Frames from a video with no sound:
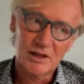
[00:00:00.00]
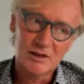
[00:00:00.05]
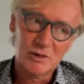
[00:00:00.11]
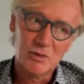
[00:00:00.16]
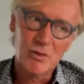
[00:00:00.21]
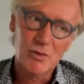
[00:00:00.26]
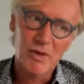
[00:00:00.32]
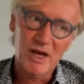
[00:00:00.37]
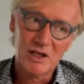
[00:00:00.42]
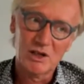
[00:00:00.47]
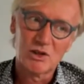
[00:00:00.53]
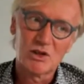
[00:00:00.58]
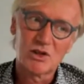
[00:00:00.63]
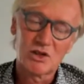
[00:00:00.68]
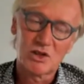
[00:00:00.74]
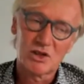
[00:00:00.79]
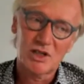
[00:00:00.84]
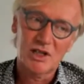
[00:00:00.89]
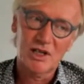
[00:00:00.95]

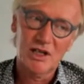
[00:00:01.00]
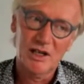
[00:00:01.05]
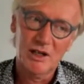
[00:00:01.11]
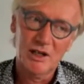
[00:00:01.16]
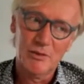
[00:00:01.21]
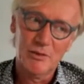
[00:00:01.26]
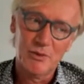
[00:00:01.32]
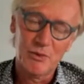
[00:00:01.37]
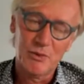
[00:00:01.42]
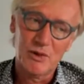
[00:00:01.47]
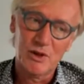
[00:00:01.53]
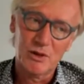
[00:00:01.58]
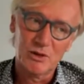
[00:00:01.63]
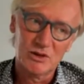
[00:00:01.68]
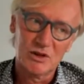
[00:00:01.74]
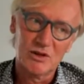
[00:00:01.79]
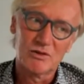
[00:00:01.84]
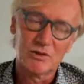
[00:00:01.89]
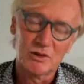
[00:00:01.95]
manage
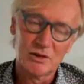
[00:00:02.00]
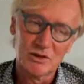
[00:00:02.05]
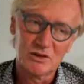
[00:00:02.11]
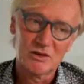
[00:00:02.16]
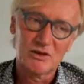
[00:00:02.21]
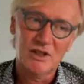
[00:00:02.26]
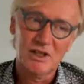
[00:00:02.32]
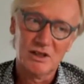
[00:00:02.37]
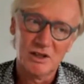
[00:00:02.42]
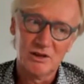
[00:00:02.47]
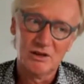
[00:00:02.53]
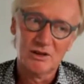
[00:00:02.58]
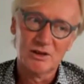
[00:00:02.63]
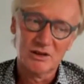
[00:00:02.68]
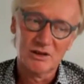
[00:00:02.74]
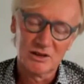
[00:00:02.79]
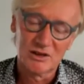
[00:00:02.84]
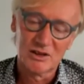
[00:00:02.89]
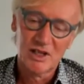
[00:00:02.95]
those different
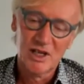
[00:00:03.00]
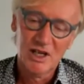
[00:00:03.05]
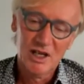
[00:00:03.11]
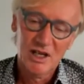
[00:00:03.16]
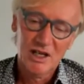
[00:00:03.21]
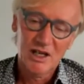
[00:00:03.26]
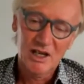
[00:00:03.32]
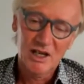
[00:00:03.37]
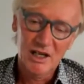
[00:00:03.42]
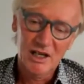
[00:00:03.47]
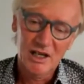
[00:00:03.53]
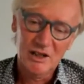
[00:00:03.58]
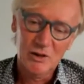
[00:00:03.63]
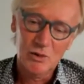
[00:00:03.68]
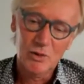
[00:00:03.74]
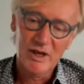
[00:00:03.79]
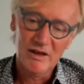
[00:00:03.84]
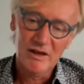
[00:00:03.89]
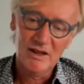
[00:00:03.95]
stakeholders in
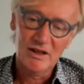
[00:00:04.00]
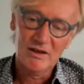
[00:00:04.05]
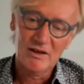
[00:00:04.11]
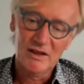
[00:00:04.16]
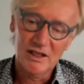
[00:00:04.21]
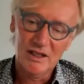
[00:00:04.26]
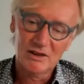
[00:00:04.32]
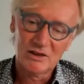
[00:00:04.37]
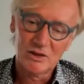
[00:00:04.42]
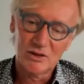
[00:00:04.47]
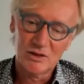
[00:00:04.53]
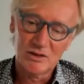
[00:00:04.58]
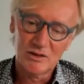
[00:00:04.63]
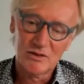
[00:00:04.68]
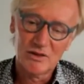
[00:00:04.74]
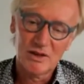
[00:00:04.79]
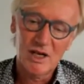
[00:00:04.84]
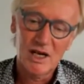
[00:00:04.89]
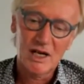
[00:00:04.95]
a way that they sort
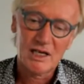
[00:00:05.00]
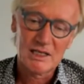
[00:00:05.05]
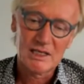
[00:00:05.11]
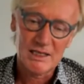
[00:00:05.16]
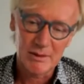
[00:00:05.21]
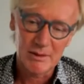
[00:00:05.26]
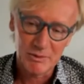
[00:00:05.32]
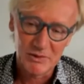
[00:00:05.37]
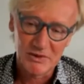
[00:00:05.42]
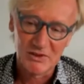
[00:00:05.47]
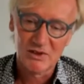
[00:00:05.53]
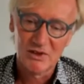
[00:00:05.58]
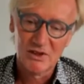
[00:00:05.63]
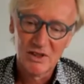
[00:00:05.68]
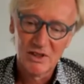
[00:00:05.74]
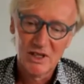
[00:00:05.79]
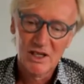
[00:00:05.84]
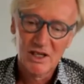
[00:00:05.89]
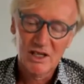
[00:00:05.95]
of accept
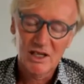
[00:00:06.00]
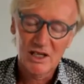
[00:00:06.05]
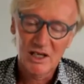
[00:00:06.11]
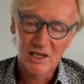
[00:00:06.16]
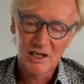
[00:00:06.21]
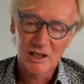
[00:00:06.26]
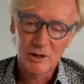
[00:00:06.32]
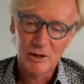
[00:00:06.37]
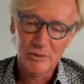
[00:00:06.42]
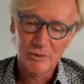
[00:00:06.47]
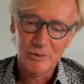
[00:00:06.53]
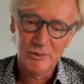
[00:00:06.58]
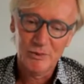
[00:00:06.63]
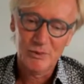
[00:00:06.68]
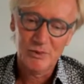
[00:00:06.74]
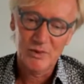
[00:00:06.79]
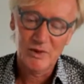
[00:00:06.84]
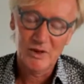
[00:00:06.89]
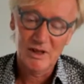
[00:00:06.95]

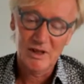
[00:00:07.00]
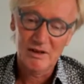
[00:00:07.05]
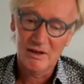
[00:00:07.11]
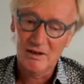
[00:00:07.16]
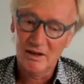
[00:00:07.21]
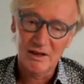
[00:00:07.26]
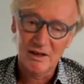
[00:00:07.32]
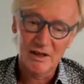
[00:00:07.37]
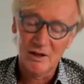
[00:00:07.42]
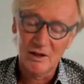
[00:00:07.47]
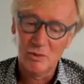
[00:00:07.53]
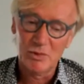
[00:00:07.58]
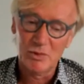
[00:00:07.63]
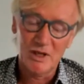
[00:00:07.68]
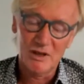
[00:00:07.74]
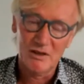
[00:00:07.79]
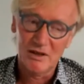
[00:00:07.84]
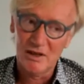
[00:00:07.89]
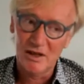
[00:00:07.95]
that
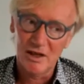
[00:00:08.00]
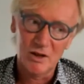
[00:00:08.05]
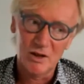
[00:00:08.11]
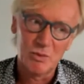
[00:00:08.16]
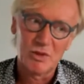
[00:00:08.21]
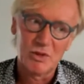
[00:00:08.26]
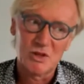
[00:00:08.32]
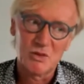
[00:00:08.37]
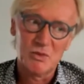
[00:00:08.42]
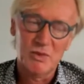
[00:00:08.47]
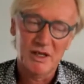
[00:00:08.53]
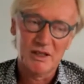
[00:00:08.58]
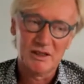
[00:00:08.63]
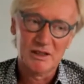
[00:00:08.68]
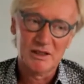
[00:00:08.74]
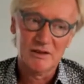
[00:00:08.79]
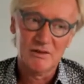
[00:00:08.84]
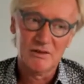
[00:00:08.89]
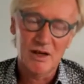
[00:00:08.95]
other
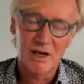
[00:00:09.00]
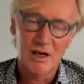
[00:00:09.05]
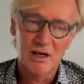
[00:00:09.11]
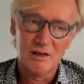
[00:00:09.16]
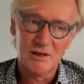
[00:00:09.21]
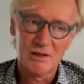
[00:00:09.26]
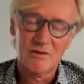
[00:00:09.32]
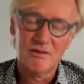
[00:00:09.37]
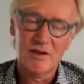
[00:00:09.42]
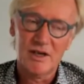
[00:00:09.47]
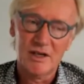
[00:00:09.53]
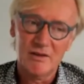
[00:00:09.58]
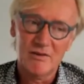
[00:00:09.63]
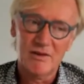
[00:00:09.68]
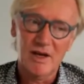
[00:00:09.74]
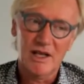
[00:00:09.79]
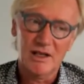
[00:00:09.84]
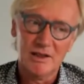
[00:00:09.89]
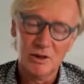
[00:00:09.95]
perspectives are also very
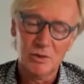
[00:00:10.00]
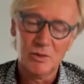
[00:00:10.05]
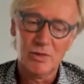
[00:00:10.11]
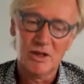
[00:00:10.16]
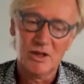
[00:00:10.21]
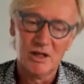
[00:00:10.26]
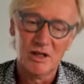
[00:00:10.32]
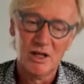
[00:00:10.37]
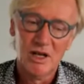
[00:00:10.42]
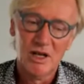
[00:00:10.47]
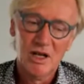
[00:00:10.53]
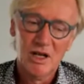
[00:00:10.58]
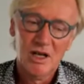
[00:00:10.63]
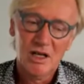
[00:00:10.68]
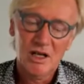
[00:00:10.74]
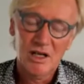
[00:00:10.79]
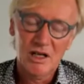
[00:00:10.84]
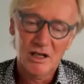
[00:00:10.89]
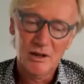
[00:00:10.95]
valuable
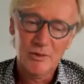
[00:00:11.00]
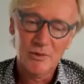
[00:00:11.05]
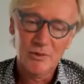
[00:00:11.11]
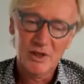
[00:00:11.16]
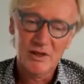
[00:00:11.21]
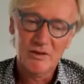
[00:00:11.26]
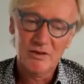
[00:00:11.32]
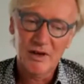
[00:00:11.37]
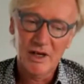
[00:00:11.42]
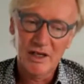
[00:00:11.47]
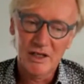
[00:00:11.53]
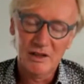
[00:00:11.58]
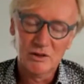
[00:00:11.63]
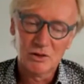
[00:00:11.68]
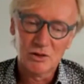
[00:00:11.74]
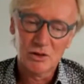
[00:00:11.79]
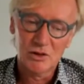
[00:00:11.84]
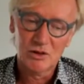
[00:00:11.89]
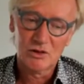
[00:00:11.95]
in finding
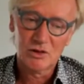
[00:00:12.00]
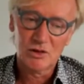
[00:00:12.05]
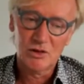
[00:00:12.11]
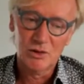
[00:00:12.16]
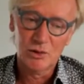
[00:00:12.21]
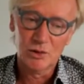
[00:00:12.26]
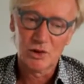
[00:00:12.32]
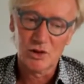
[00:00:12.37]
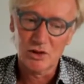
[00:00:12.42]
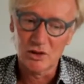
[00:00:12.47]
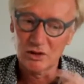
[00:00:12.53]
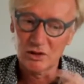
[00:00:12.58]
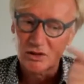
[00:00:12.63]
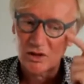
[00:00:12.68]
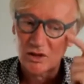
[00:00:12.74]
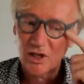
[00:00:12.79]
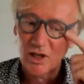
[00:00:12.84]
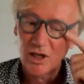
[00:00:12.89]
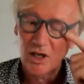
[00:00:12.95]

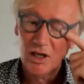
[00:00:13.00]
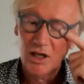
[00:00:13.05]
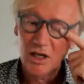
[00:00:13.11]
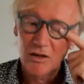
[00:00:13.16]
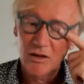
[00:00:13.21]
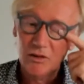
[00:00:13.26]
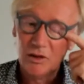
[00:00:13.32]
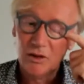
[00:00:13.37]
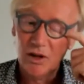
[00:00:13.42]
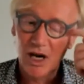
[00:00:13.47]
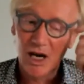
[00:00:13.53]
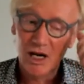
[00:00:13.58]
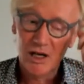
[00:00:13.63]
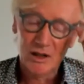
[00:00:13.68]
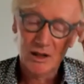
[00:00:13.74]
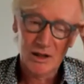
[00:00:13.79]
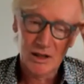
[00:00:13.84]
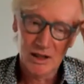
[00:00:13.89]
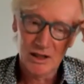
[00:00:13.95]
solutions. If you
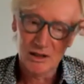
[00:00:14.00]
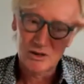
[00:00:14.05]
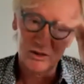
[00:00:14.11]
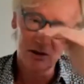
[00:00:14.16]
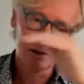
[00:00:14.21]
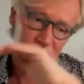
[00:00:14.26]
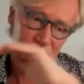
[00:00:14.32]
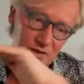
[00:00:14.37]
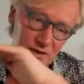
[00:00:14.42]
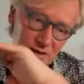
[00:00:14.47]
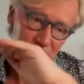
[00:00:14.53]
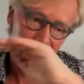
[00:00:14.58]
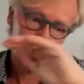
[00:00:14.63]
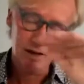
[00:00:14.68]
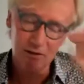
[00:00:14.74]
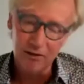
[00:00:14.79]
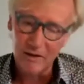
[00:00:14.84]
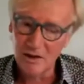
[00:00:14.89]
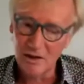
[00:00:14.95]
are sort of on the
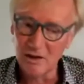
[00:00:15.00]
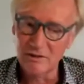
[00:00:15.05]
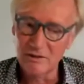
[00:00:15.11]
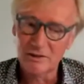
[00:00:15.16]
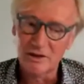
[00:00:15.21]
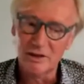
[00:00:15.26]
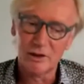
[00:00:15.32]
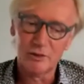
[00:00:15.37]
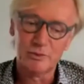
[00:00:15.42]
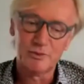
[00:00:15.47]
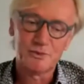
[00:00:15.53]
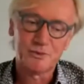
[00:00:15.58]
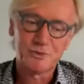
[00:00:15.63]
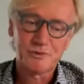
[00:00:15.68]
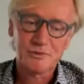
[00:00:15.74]
level of the